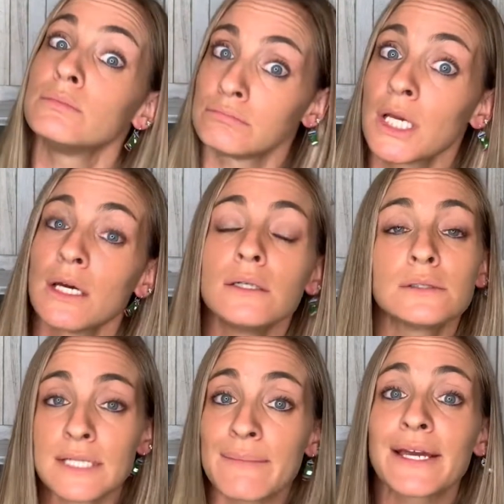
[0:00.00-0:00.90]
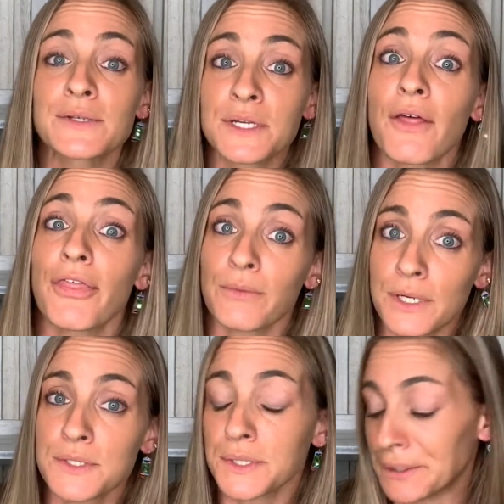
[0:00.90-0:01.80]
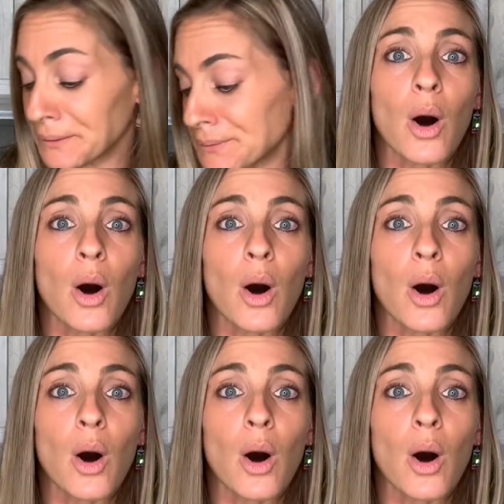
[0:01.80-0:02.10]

mm, Saint Michael's going to thrust you.